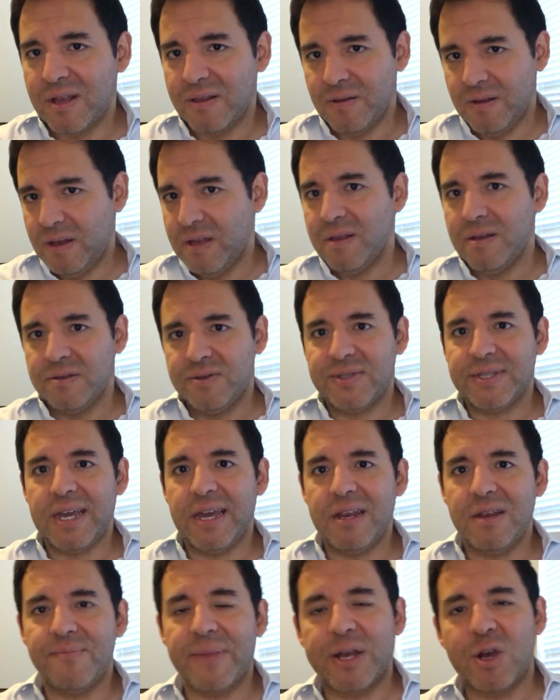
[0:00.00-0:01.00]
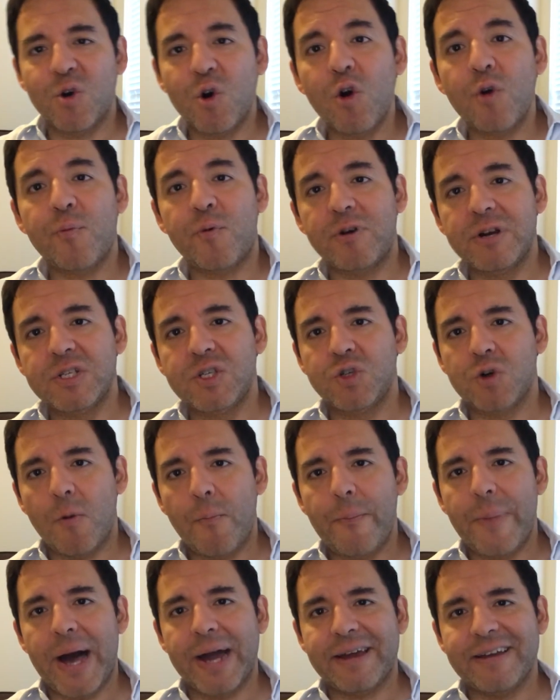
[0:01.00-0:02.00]
and staying in my corporate
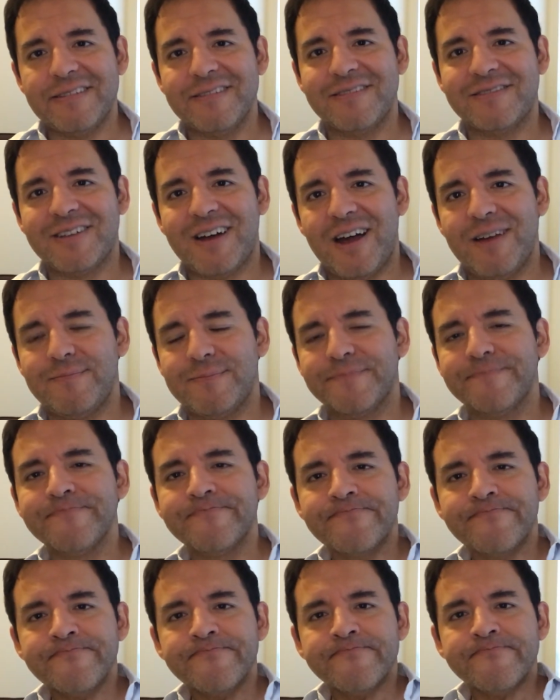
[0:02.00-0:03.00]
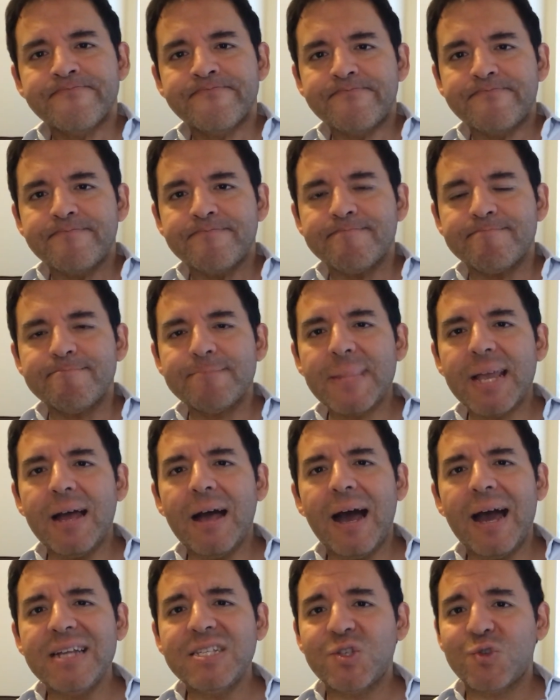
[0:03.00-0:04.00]
job back in the time.
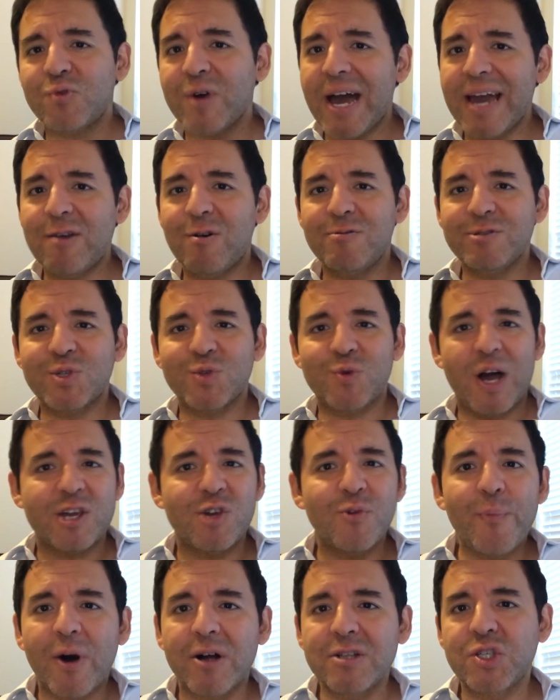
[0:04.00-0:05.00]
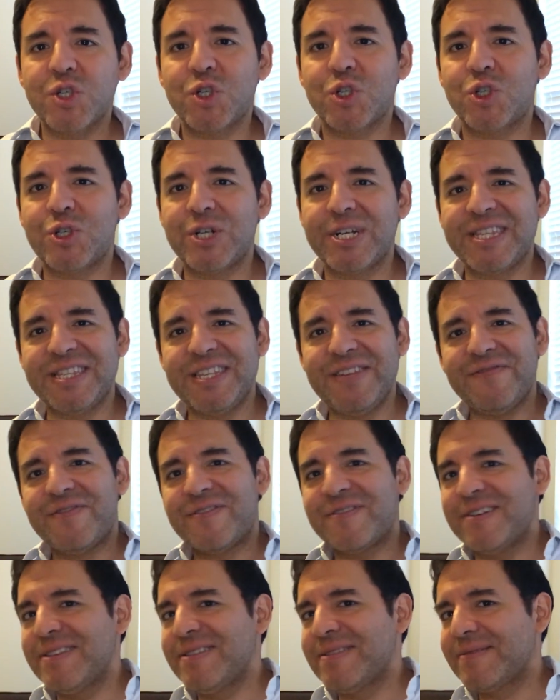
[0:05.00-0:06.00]
I tried also acupuncture and
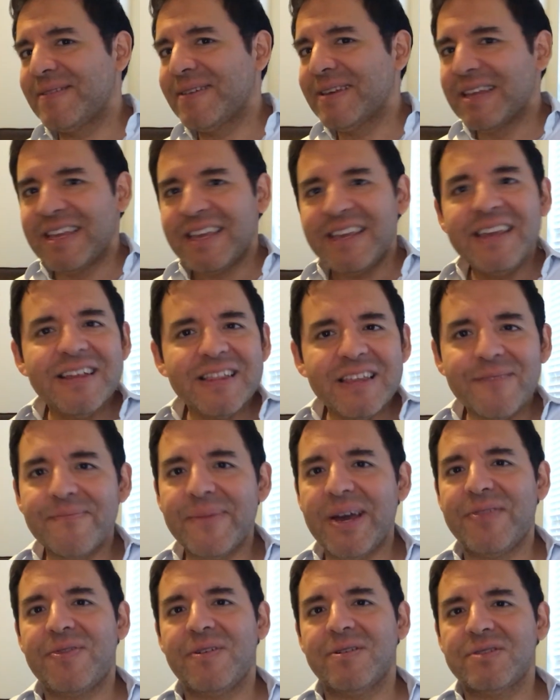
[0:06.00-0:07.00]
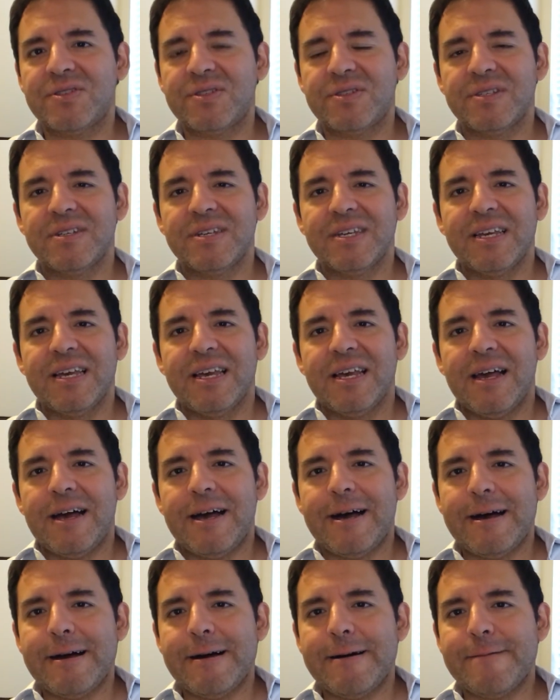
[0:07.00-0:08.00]
different healing methods,
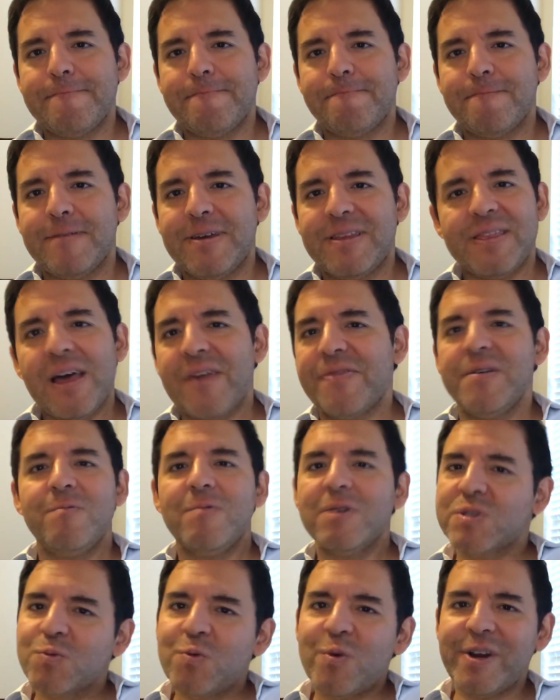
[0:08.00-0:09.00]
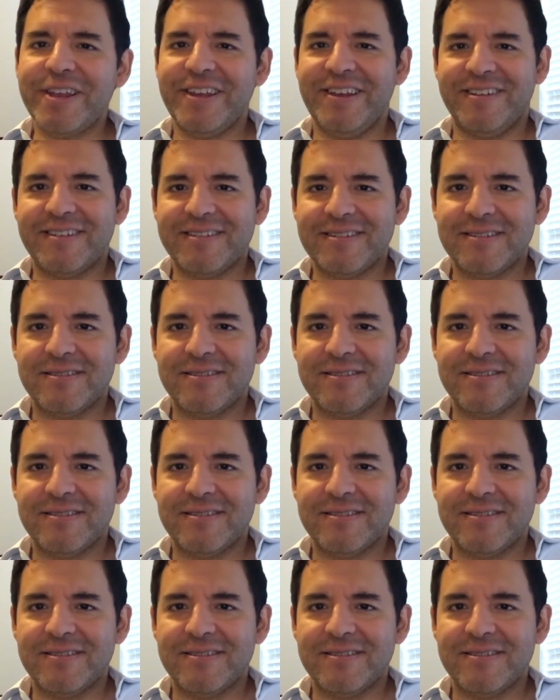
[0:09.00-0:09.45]
and nothing was working.